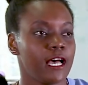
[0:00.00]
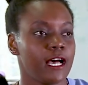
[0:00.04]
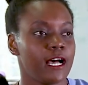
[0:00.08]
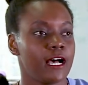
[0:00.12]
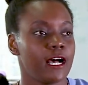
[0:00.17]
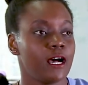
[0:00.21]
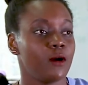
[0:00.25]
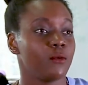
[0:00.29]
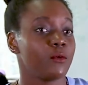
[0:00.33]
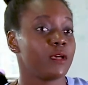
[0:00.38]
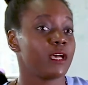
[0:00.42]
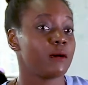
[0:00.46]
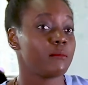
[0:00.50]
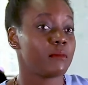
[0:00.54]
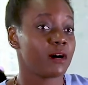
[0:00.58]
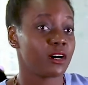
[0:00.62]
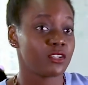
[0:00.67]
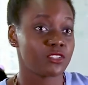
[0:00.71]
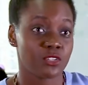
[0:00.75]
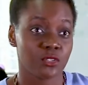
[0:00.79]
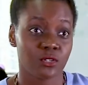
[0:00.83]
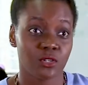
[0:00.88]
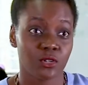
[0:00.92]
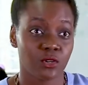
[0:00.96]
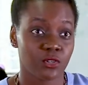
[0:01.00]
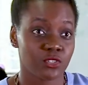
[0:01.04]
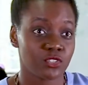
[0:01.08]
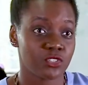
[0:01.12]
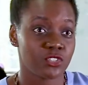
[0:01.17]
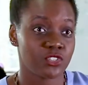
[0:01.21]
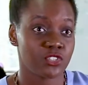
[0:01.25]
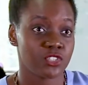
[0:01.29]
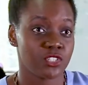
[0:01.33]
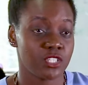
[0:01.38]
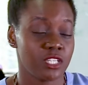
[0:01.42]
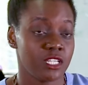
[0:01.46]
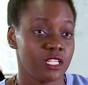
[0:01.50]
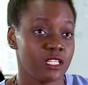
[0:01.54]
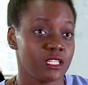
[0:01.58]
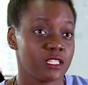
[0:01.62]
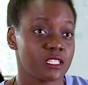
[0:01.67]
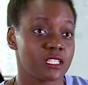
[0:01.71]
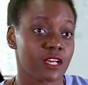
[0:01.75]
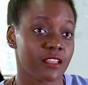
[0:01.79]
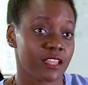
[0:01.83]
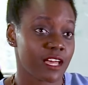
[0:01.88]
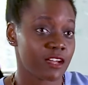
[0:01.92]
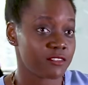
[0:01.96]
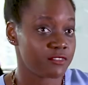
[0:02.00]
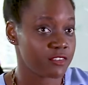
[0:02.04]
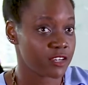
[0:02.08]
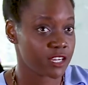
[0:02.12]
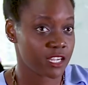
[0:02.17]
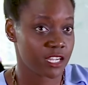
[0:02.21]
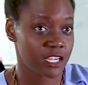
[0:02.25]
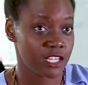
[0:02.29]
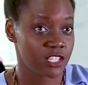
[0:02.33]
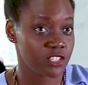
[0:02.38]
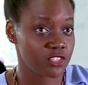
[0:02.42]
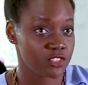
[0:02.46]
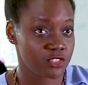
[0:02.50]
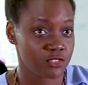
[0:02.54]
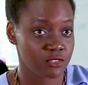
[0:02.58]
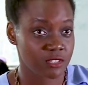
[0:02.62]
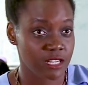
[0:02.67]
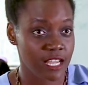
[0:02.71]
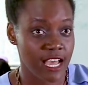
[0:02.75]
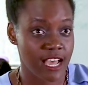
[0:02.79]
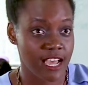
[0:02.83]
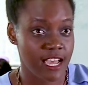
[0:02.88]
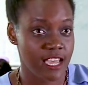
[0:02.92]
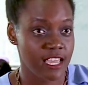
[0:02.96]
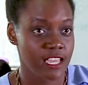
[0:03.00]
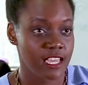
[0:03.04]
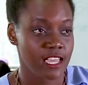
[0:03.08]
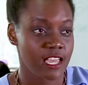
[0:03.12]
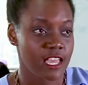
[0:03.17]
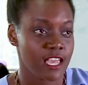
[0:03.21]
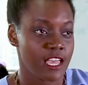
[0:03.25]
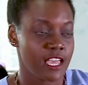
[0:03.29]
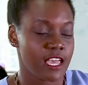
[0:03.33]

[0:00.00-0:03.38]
We're about to launch in South Africa in July.